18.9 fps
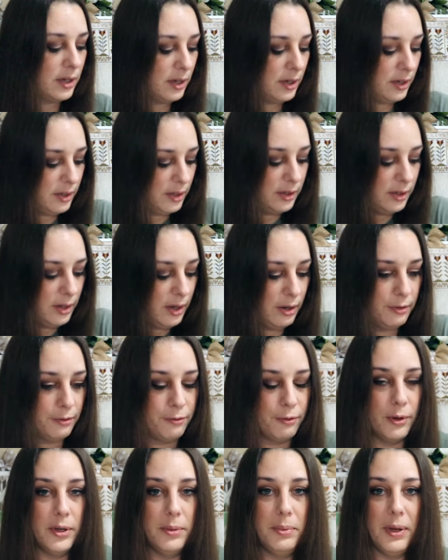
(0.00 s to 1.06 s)
a
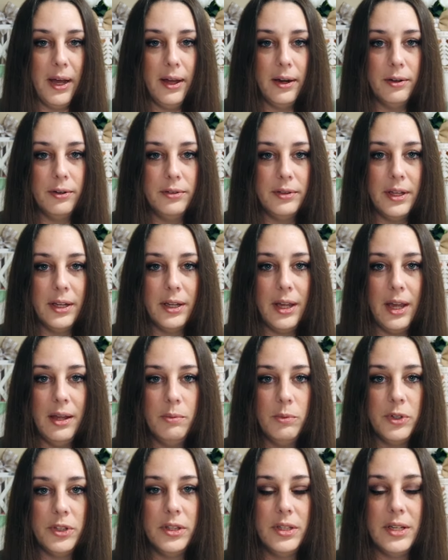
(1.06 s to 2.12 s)
free pattern that came
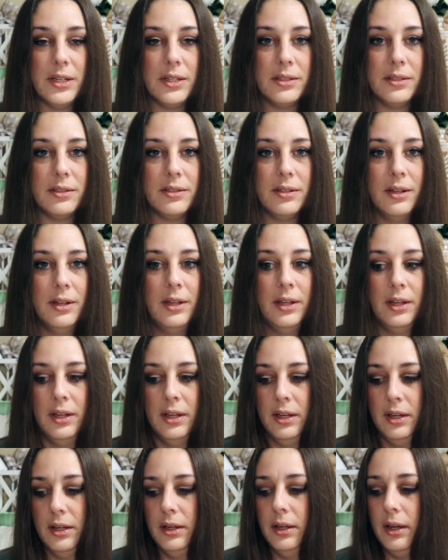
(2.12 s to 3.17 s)
with this.
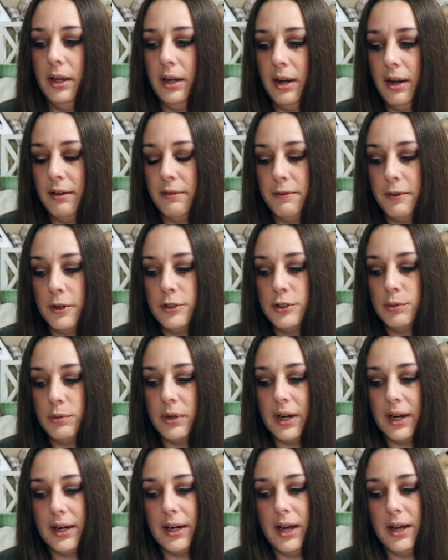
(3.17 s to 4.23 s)
And at first when
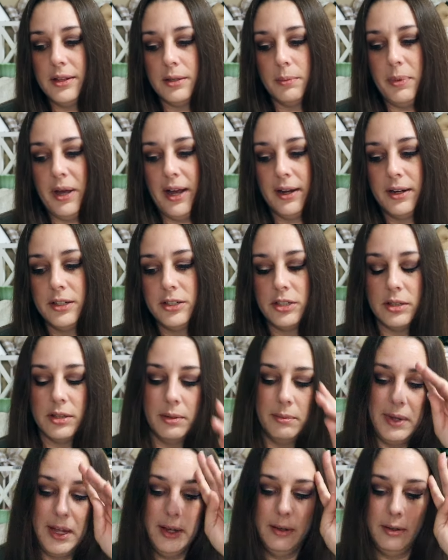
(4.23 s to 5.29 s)
I got the package in the
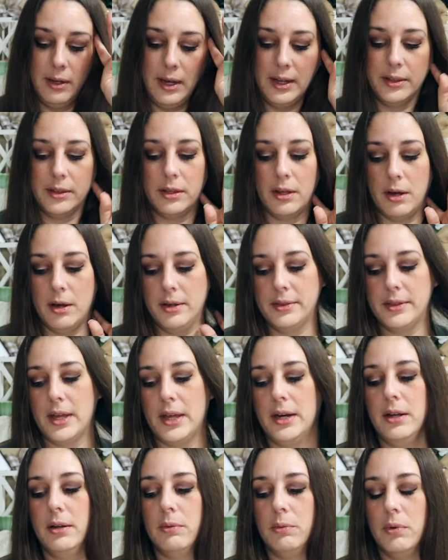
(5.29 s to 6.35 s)
mail, I thought that
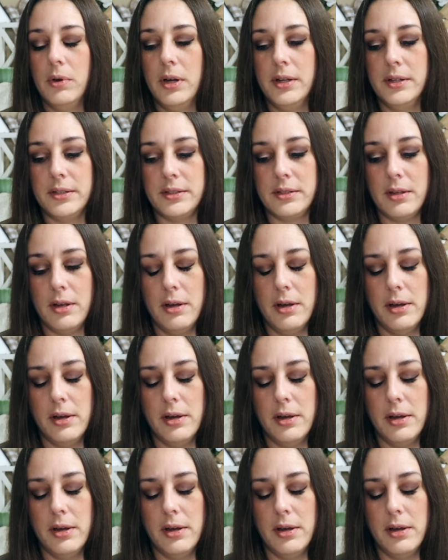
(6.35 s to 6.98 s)
it was